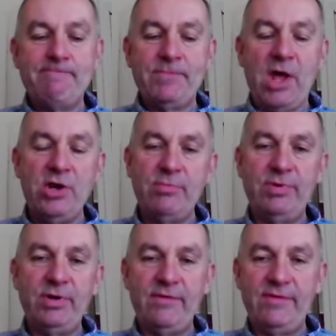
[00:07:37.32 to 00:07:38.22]
a
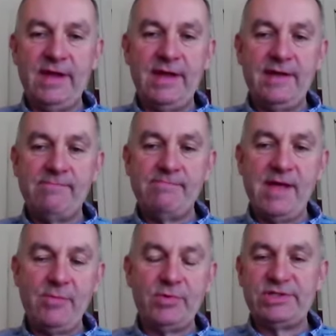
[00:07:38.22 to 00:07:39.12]
number of the,
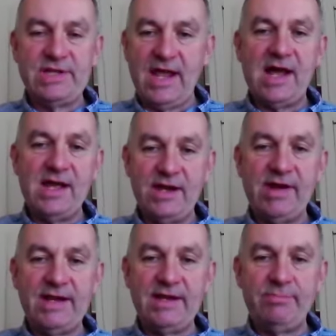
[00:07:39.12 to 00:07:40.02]
I would say, higher
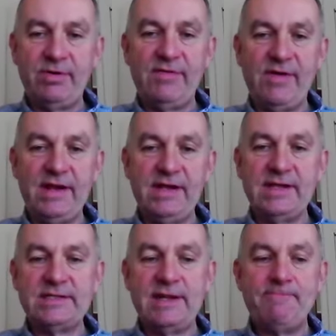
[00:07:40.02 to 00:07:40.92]
end
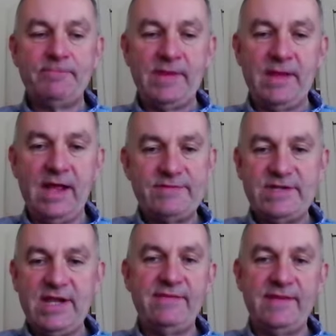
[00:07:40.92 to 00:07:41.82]
providers have
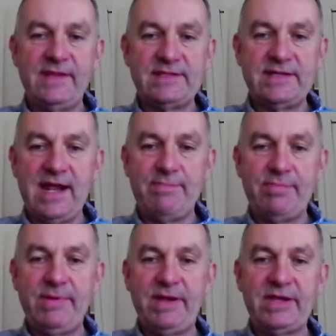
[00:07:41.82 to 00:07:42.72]
taken this step
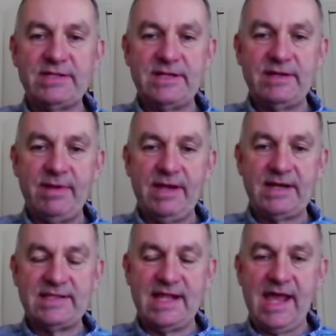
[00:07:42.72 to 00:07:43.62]
because
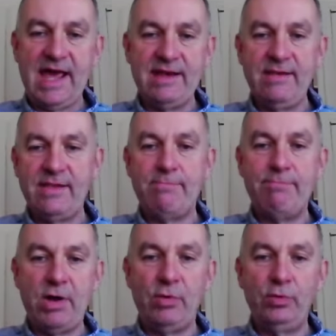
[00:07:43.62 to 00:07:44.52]
they can. They're
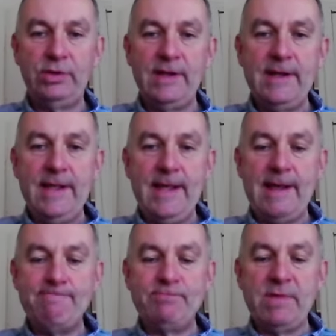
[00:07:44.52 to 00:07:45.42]
bold,
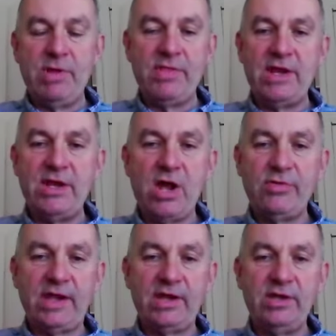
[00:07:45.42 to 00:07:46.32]
but they know
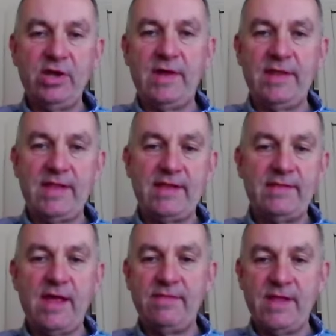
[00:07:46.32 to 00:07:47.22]
they can do it.
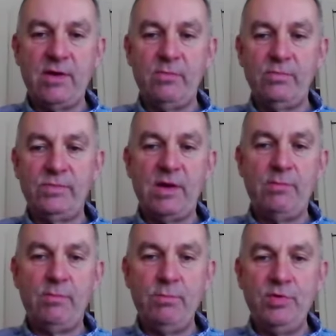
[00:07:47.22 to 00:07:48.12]
They're
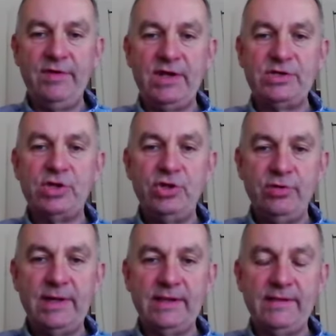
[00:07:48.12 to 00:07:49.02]
moving into new
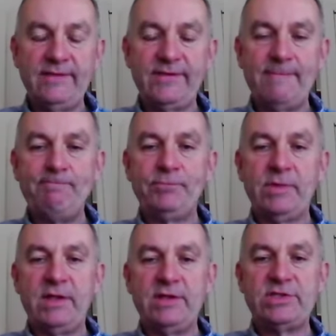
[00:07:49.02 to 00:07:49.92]
builds,
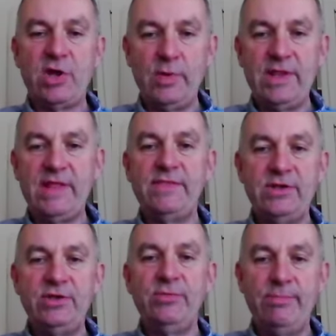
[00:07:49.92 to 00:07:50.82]
and so within the
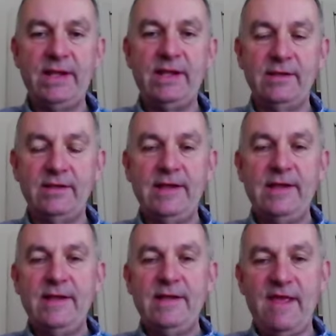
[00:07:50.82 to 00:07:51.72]
new build,
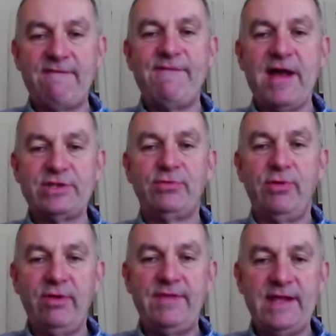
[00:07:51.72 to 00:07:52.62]
they factor all
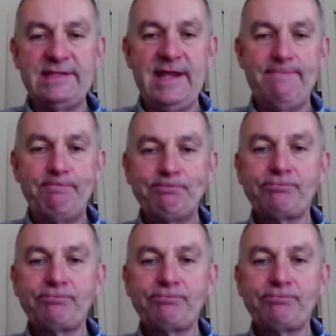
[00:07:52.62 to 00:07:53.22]
of this in.